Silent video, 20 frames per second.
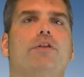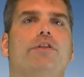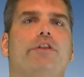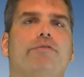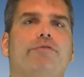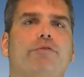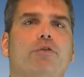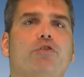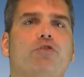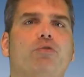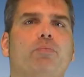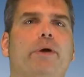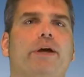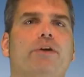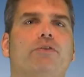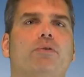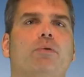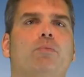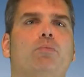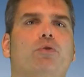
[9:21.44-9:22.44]
The first
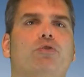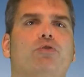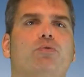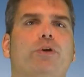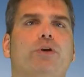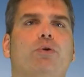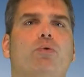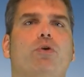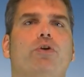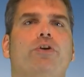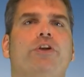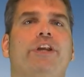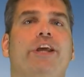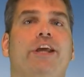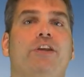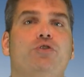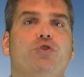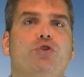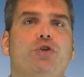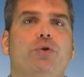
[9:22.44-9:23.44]
spectrum was recorded
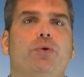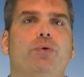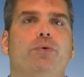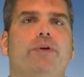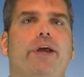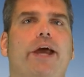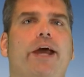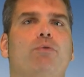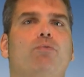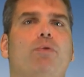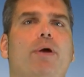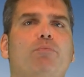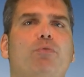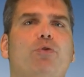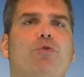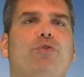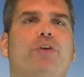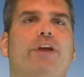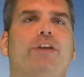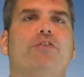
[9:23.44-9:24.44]
in June and
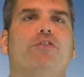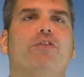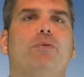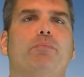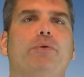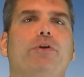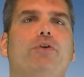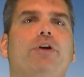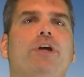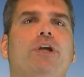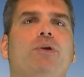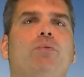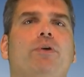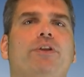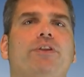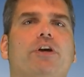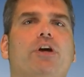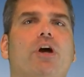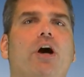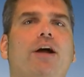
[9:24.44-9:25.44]
represents the period
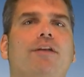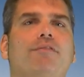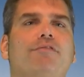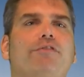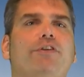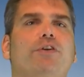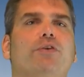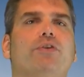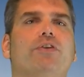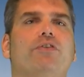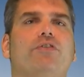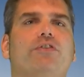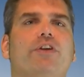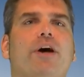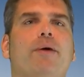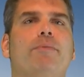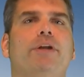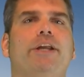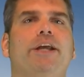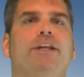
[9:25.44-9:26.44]
when the cotton field is
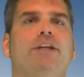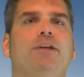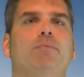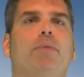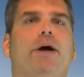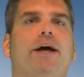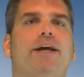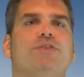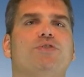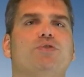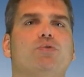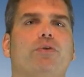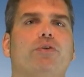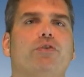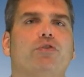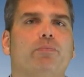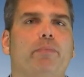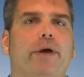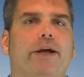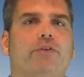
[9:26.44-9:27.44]
dominated by soil
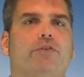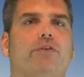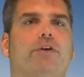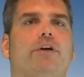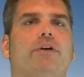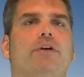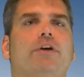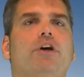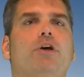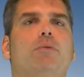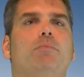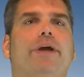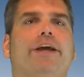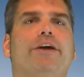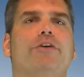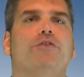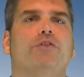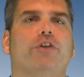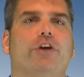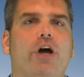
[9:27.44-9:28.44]
spectra,
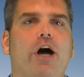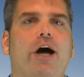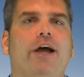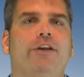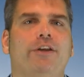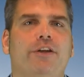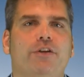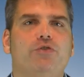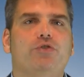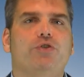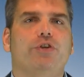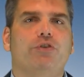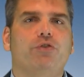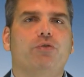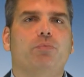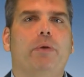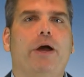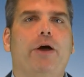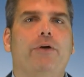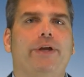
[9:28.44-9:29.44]
because the cotton is just
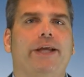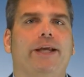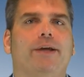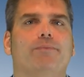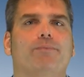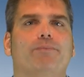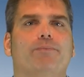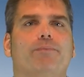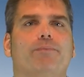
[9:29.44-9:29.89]
sprouting.